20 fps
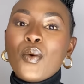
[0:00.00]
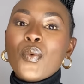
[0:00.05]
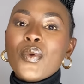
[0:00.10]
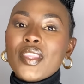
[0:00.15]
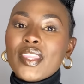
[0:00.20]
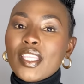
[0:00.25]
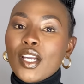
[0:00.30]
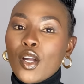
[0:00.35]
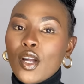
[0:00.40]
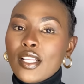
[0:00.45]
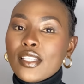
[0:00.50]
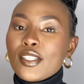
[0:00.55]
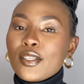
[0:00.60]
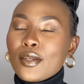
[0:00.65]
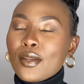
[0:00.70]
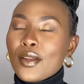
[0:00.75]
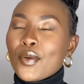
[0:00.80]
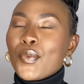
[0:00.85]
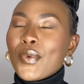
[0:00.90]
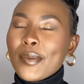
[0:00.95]
with the cotton
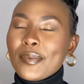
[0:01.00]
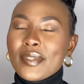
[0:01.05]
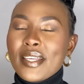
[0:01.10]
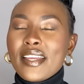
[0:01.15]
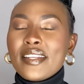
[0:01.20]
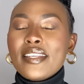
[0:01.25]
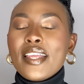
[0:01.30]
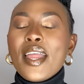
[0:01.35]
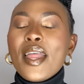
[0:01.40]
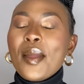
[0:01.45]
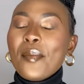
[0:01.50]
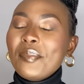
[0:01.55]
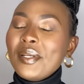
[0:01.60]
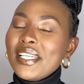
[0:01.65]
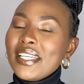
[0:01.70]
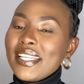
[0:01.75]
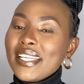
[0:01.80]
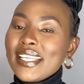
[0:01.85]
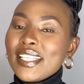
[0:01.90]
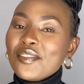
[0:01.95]
on website
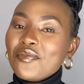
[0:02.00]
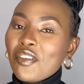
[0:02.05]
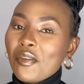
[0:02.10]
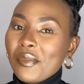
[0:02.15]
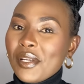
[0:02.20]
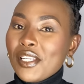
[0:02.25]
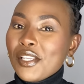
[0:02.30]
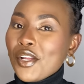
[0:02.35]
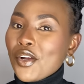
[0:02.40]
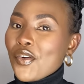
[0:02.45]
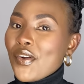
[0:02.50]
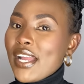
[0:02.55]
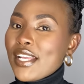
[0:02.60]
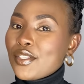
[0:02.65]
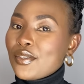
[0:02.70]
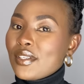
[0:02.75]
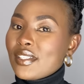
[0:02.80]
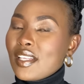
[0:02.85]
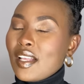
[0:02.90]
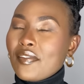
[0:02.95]
please familiarize
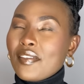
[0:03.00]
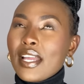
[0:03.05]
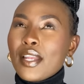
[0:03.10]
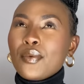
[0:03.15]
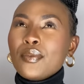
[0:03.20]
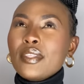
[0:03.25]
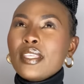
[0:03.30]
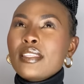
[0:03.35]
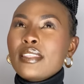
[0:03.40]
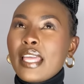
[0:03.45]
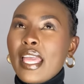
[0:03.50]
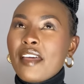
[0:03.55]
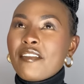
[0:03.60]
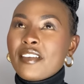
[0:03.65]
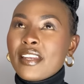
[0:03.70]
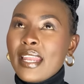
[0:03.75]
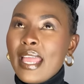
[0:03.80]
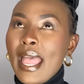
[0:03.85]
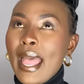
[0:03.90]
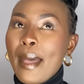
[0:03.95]
yourself i don't think they have
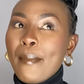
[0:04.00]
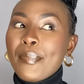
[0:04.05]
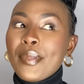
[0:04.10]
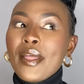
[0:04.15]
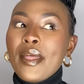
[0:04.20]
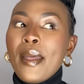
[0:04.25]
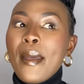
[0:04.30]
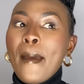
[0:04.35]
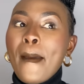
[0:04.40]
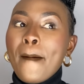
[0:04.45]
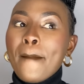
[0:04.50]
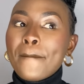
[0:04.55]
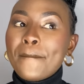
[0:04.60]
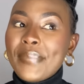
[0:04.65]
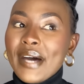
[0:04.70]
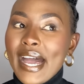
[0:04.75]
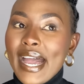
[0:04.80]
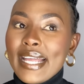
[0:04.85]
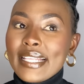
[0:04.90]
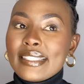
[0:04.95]
an app
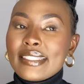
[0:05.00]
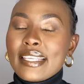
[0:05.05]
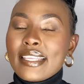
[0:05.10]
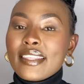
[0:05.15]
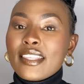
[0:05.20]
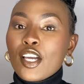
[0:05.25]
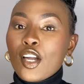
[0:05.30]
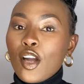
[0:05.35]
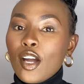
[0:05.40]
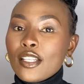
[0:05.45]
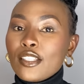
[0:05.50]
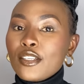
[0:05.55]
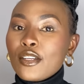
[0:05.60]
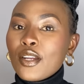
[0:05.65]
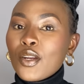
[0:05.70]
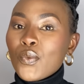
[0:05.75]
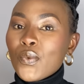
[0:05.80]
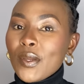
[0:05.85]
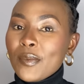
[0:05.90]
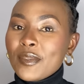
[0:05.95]
but the cotton
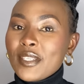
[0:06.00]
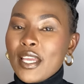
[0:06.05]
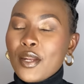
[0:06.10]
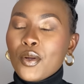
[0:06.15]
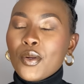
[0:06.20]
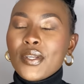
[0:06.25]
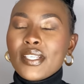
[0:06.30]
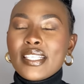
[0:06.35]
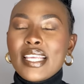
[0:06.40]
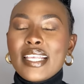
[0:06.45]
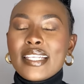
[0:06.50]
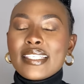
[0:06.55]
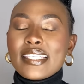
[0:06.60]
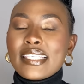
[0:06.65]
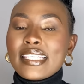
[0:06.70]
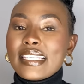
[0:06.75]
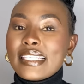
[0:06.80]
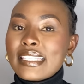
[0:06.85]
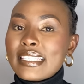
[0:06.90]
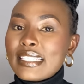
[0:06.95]
on website always has
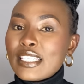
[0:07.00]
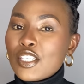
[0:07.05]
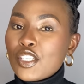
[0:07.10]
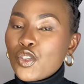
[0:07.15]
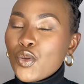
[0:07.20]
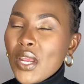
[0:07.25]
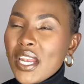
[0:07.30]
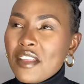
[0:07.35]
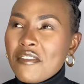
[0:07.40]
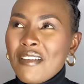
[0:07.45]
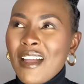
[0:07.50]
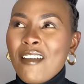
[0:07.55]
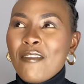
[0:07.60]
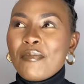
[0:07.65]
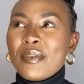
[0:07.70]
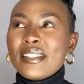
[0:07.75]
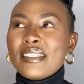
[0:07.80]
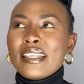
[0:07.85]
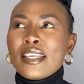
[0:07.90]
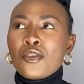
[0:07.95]
these
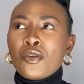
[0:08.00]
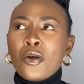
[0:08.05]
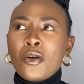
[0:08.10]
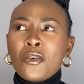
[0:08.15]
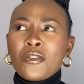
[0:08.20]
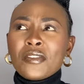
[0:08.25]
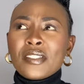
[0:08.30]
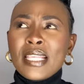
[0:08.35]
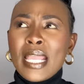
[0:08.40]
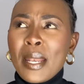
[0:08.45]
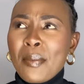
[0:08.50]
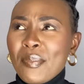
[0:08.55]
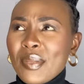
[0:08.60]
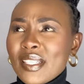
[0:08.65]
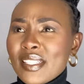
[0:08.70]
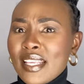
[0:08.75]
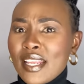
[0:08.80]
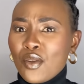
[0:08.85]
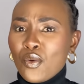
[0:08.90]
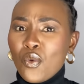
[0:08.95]
25% off,
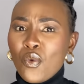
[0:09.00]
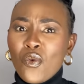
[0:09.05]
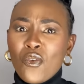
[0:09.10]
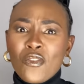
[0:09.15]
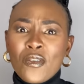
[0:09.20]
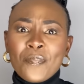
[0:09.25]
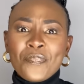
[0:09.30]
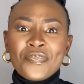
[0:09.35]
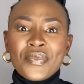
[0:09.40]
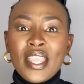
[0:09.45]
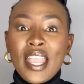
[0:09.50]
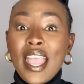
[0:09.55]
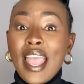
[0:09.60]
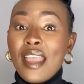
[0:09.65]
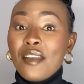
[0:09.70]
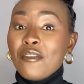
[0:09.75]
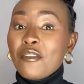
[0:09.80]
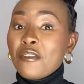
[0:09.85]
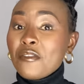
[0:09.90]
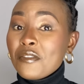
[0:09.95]
10% off.
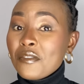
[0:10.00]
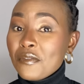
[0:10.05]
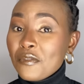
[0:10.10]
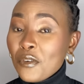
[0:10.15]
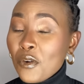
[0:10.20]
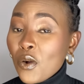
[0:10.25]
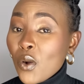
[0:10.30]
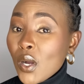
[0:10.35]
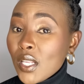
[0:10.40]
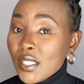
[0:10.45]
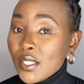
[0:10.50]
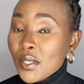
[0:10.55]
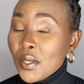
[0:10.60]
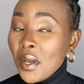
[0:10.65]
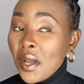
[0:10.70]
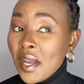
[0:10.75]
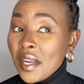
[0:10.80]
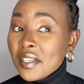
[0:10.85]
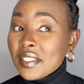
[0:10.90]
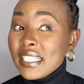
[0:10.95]
And for, for cotton
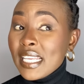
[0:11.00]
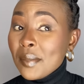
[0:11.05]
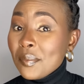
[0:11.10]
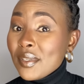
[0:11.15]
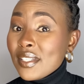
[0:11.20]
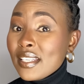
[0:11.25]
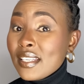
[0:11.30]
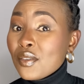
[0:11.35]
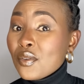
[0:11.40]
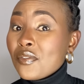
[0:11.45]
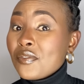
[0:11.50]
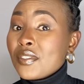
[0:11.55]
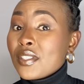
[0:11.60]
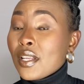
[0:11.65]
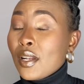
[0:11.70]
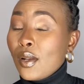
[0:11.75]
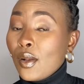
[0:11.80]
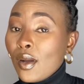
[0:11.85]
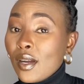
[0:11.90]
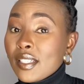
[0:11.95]
on, 10% off is a
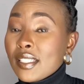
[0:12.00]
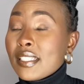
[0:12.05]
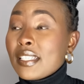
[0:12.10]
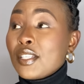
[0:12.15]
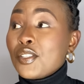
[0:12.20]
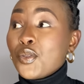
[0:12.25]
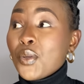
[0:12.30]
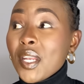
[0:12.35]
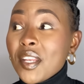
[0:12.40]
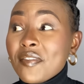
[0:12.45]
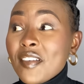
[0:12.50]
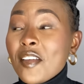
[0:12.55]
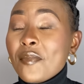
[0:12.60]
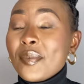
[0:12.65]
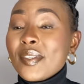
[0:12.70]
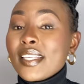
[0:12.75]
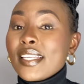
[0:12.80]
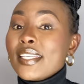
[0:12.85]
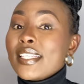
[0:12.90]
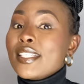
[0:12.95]
lot.
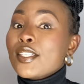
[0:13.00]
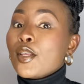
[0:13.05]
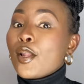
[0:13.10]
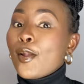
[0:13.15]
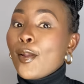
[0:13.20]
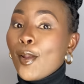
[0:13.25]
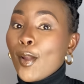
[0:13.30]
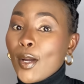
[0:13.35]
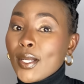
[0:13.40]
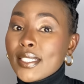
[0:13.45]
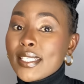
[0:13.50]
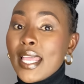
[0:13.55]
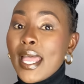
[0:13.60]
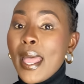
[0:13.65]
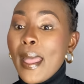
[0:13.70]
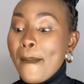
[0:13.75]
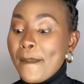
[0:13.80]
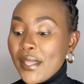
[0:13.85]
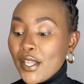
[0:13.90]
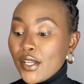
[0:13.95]
25% is a lot
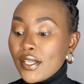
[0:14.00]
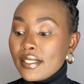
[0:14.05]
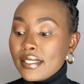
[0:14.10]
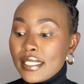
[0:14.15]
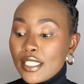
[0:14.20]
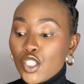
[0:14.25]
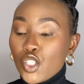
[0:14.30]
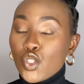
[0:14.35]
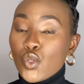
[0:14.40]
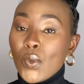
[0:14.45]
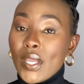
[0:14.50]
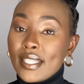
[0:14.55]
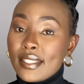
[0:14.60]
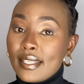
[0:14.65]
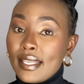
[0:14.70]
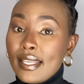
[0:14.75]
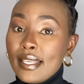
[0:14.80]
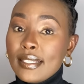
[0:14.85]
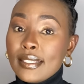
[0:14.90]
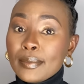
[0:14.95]
because these
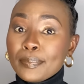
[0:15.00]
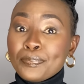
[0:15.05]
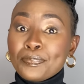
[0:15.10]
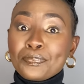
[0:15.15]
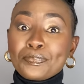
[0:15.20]
sweaters